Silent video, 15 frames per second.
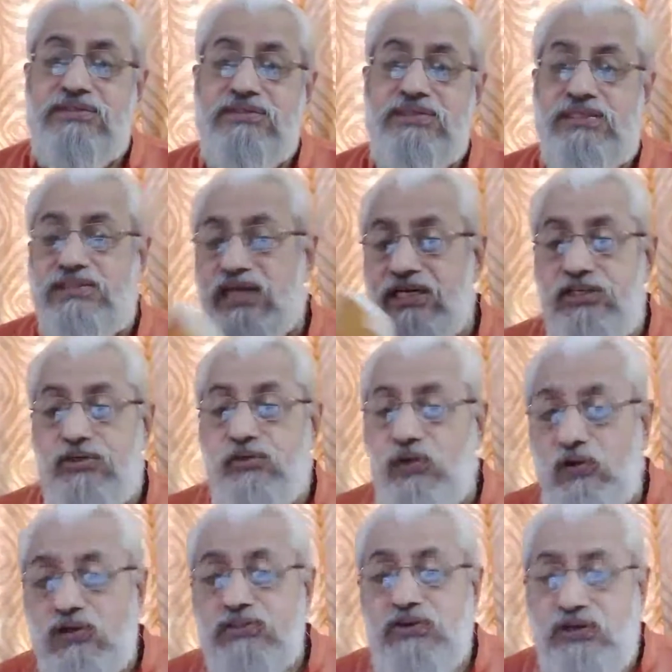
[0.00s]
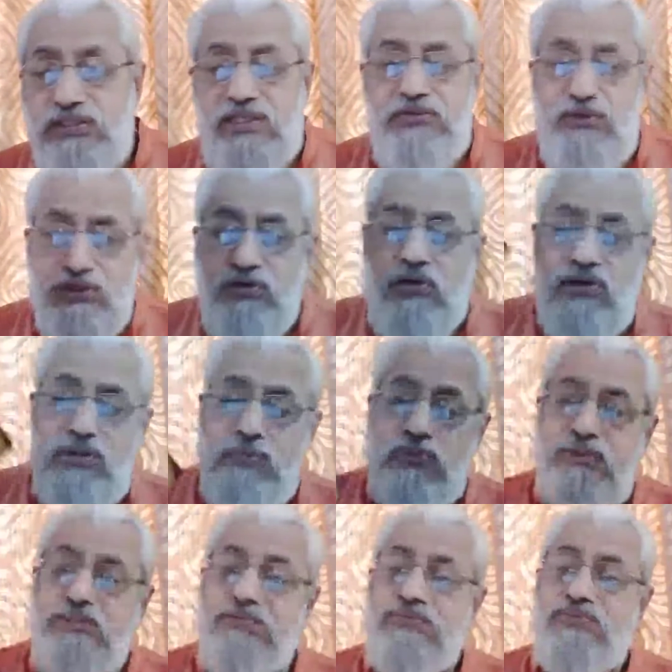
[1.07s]
the side cogs, all that you'll talk
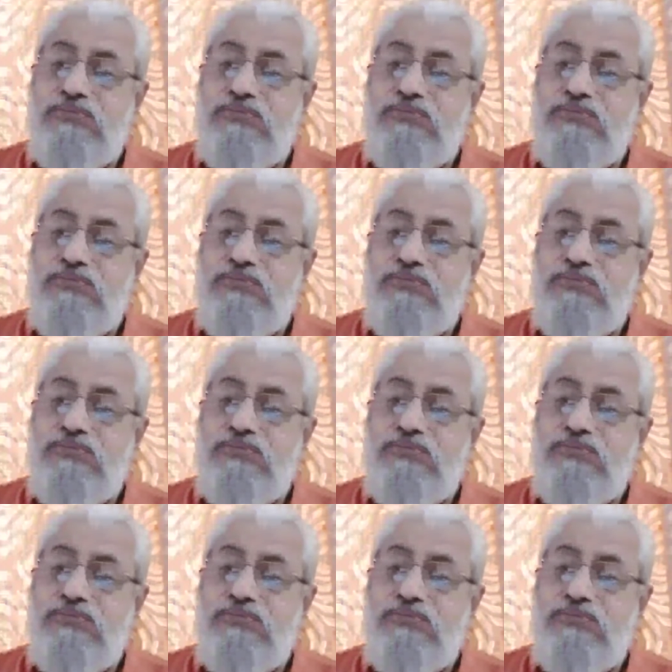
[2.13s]
about.